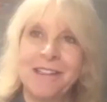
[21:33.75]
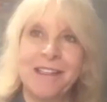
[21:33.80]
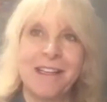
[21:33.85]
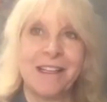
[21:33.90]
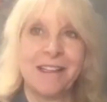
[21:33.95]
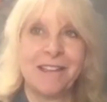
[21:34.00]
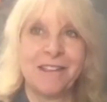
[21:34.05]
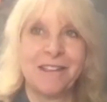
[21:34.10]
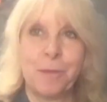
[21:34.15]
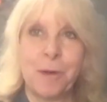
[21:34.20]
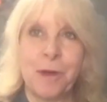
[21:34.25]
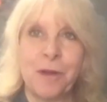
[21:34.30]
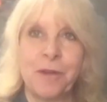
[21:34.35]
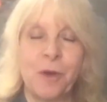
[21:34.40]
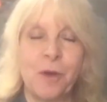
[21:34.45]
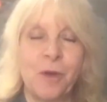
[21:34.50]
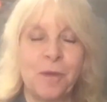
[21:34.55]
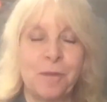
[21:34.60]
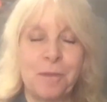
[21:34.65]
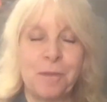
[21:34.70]
and spread
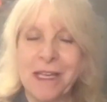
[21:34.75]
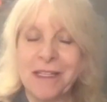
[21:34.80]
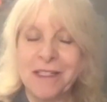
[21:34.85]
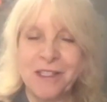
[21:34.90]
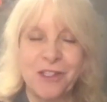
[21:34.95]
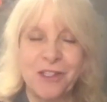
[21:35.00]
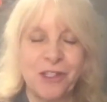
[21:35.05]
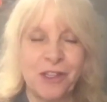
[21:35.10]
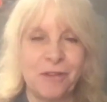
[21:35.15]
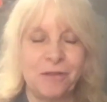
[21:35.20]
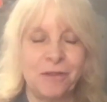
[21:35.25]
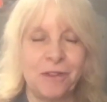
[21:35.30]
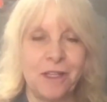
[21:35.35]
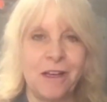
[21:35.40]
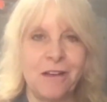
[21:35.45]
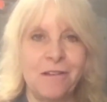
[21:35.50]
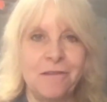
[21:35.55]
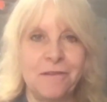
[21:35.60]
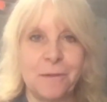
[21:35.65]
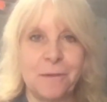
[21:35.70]
the message of
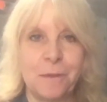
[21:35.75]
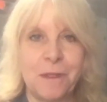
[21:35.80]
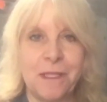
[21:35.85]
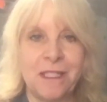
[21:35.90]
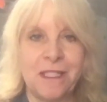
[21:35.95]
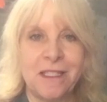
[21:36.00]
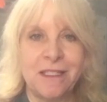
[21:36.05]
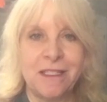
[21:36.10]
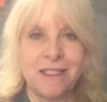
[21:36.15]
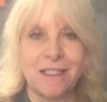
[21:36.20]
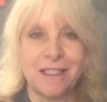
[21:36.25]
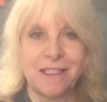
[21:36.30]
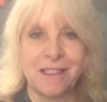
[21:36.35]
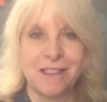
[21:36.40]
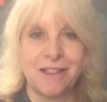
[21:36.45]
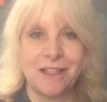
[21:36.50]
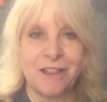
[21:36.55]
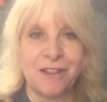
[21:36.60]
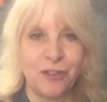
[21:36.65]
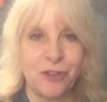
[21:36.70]
love and peace
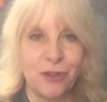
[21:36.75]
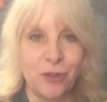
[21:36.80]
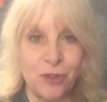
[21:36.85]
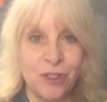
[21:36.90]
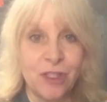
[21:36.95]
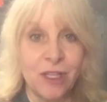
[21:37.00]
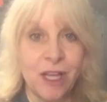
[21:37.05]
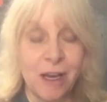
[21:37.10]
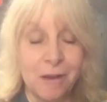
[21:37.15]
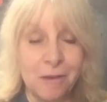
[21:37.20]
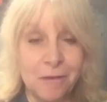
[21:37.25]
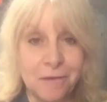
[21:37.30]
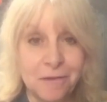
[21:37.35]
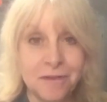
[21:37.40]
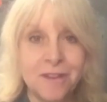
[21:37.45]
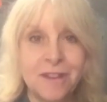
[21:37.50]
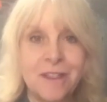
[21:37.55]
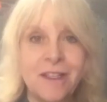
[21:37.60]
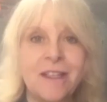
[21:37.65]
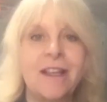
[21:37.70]
and choose love
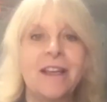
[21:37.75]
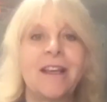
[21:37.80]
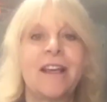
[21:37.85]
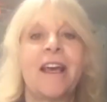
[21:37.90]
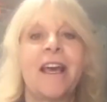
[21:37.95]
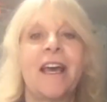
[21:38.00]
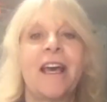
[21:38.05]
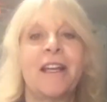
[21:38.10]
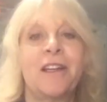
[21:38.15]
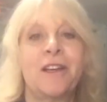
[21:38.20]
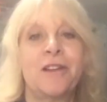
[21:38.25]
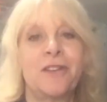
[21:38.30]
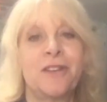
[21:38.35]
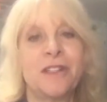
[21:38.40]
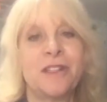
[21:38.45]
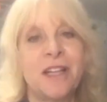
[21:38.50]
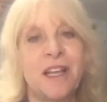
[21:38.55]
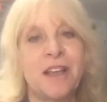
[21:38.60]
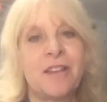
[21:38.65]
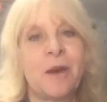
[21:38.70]
and
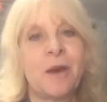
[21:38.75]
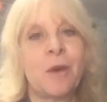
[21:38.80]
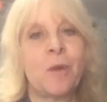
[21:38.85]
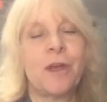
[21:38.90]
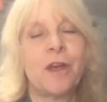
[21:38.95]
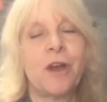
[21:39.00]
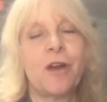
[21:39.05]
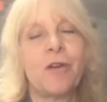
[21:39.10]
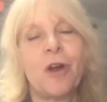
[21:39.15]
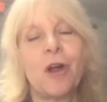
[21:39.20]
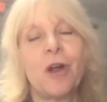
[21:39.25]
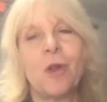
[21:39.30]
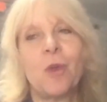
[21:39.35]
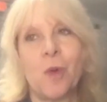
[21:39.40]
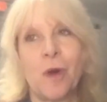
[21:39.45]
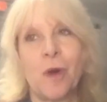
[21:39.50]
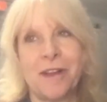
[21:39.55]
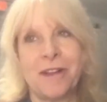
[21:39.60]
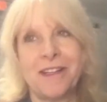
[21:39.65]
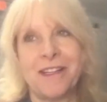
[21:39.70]
understand that we are all
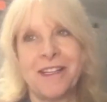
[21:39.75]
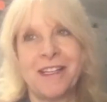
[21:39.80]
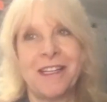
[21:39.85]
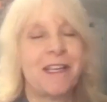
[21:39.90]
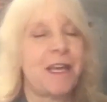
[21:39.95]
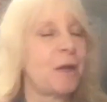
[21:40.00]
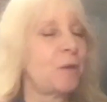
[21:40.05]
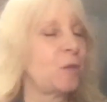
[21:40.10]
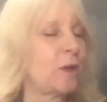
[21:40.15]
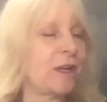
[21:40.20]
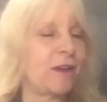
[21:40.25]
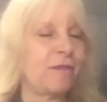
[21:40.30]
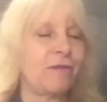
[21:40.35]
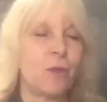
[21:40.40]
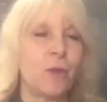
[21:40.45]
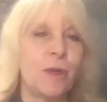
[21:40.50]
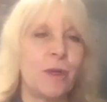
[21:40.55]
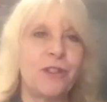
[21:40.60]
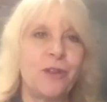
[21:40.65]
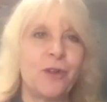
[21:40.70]
one. And again, whatever
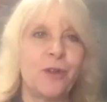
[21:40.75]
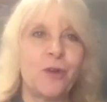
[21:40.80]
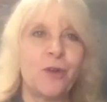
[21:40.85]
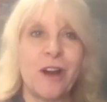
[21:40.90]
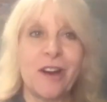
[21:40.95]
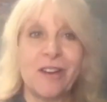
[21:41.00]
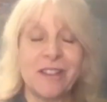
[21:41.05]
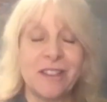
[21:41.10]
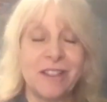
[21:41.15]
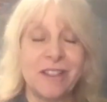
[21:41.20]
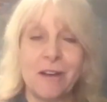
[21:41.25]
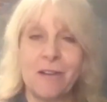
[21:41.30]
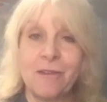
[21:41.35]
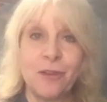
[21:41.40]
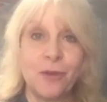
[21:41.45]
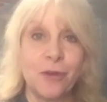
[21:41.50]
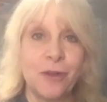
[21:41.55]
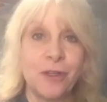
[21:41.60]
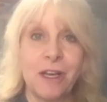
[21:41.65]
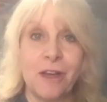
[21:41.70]
we do to
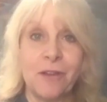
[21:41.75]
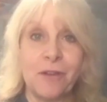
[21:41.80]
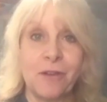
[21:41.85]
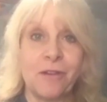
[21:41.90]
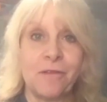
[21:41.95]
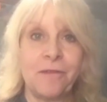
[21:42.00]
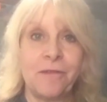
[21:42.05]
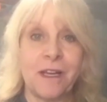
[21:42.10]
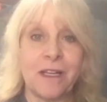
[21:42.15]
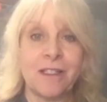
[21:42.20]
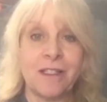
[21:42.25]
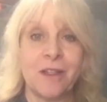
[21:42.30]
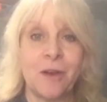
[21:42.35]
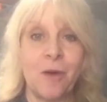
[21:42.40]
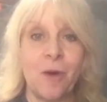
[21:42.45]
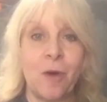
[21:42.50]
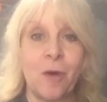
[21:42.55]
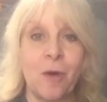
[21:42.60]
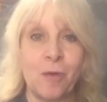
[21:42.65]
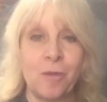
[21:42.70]
ourselves or another affects the
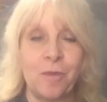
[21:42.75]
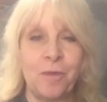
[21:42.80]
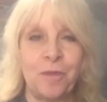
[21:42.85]
whole.